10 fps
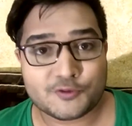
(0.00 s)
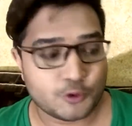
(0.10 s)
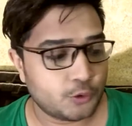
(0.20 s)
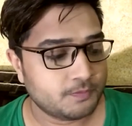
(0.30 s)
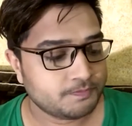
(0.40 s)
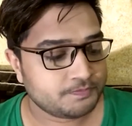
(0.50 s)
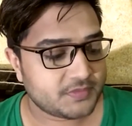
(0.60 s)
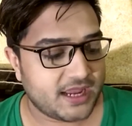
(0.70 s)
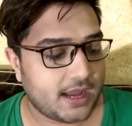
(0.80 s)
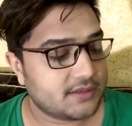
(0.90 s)
So
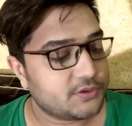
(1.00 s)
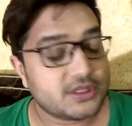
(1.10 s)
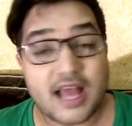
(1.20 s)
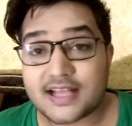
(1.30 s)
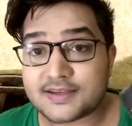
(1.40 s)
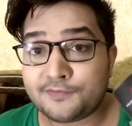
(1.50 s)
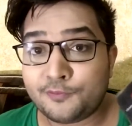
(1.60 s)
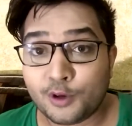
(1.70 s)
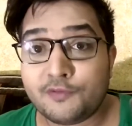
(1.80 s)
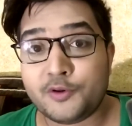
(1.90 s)
yeah, so it has a
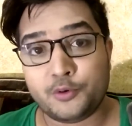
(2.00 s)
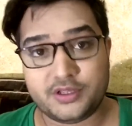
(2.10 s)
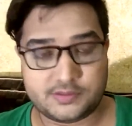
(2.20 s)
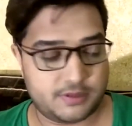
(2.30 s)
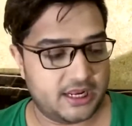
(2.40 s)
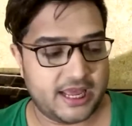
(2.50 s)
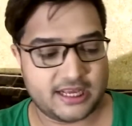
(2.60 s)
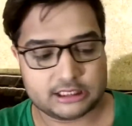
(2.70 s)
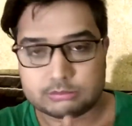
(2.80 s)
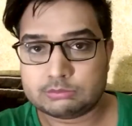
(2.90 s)
full view display,
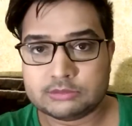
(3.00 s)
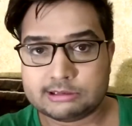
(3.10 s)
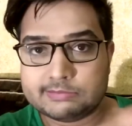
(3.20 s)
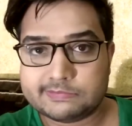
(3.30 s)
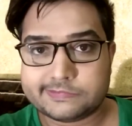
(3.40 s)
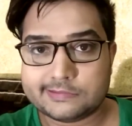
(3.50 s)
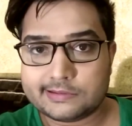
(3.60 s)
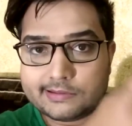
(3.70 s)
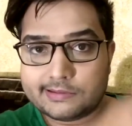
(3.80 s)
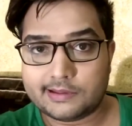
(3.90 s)
like
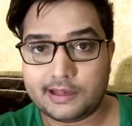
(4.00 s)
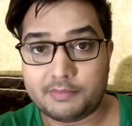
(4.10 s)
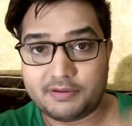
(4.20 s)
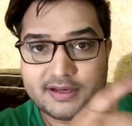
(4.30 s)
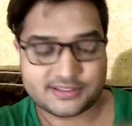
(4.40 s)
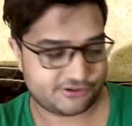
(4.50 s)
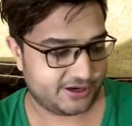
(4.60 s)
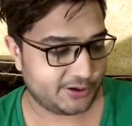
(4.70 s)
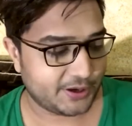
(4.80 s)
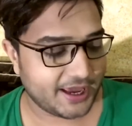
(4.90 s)
full lambi wali
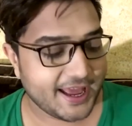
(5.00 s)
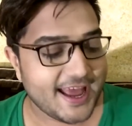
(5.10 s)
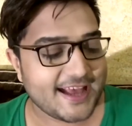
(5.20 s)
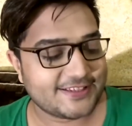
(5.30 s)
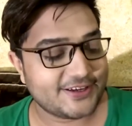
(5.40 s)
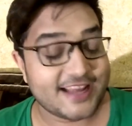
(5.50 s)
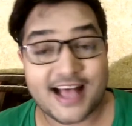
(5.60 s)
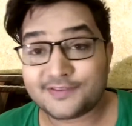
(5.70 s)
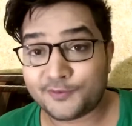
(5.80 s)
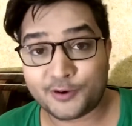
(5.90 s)
screen. Okay, so it
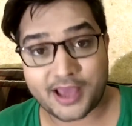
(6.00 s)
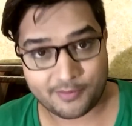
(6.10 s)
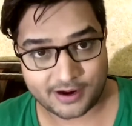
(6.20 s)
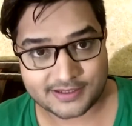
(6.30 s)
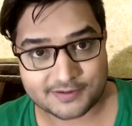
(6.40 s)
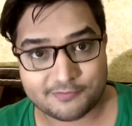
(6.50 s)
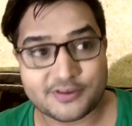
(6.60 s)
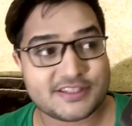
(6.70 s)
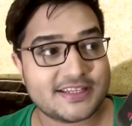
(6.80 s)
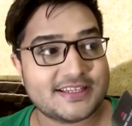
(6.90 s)
has four cameras,
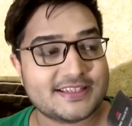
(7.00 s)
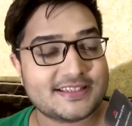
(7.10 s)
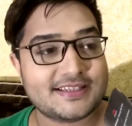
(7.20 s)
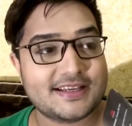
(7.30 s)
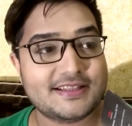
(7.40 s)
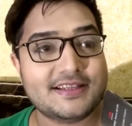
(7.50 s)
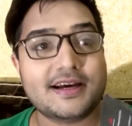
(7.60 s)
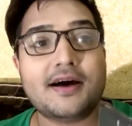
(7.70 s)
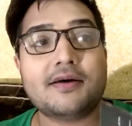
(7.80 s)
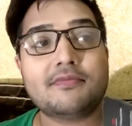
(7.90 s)
which is
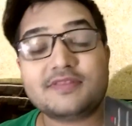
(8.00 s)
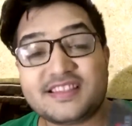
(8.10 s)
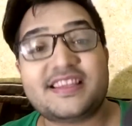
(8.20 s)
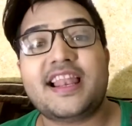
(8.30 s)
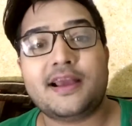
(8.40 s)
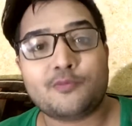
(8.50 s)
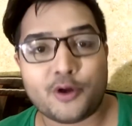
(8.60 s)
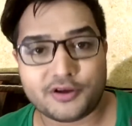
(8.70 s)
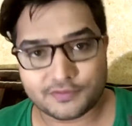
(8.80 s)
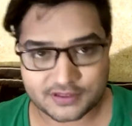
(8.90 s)
the selling
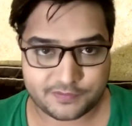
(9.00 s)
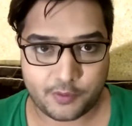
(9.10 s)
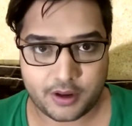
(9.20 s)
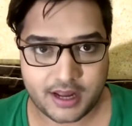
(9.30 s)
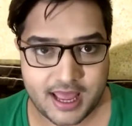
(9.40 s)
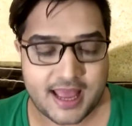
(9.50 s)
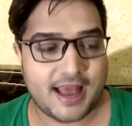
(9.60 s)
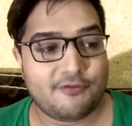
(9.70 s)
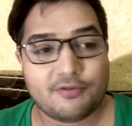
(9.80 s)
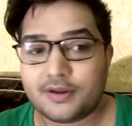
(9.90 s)
point of this phone.
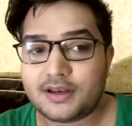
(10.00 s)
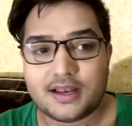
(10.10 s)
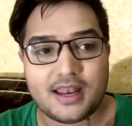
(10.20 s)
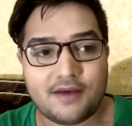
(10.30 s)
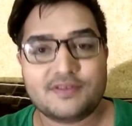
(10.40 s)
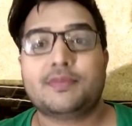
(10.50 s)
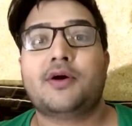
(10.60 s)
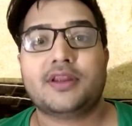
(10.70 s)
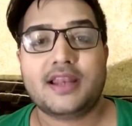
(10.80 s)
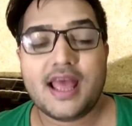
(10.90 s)
Everyone loves
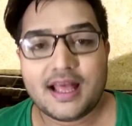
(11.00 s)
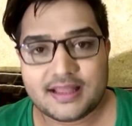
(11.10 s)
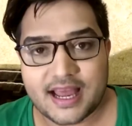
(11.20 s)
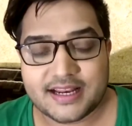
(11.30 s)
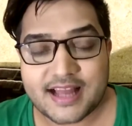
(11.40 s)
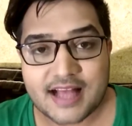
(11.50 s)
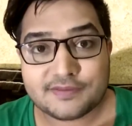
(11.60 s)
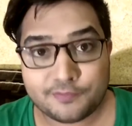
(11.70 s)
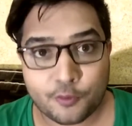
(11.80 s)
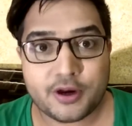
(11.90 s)
about it that it
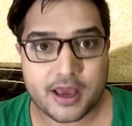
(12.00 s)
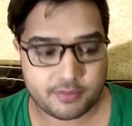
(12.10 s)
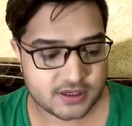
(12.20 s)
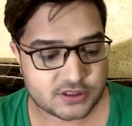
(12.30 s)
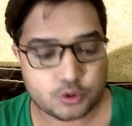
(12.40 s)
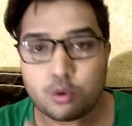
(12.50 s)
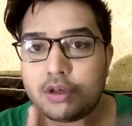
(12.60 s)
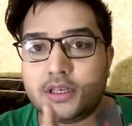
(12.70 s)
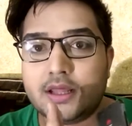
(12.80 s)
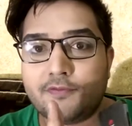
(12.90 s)
has four cameras, two
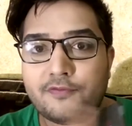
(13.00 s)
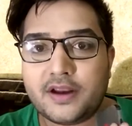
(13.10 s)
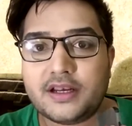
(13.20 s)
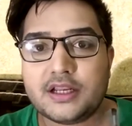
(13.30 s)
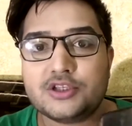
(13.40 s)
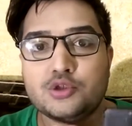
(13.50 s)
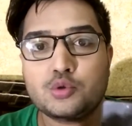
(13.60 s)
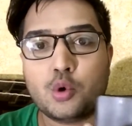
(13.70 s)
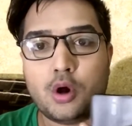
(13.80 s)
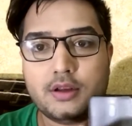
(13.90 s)
on the front and
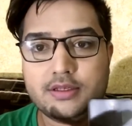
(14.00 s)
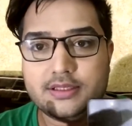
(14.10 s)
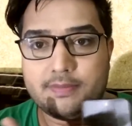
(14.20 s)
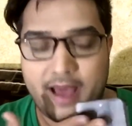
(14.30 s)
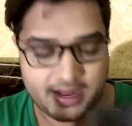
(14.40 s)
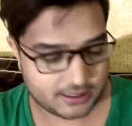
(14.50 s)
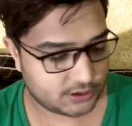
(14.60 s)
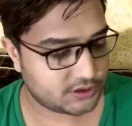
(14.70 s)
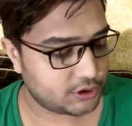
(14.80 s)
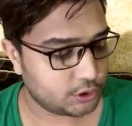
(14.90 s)
two on the
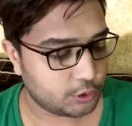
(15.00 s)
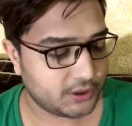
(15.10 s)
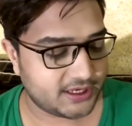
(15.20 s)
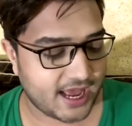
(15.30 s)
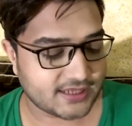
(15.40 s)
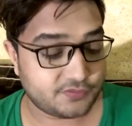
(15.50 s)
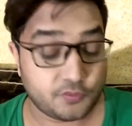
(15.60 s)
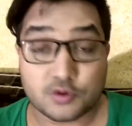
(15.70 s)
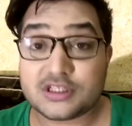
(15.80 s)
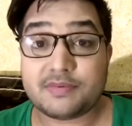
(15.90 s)
back. So it has
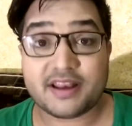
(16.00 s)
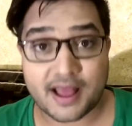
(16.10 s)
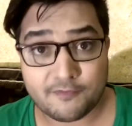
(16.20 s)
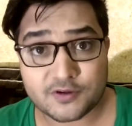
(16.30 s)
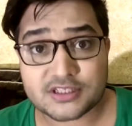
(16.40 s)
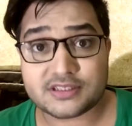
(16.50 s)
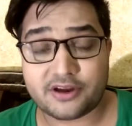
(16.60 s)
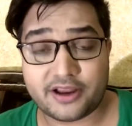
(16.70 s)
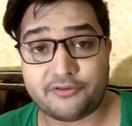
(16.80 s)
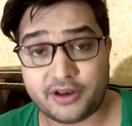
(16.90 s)
4GB RAM, which is,
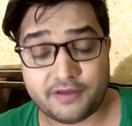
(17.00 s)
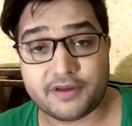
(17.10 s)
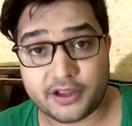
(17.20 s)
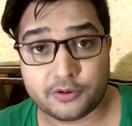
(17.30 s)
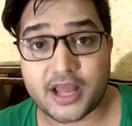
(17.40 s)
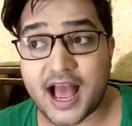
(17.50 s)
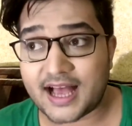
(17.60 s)
right, really very good.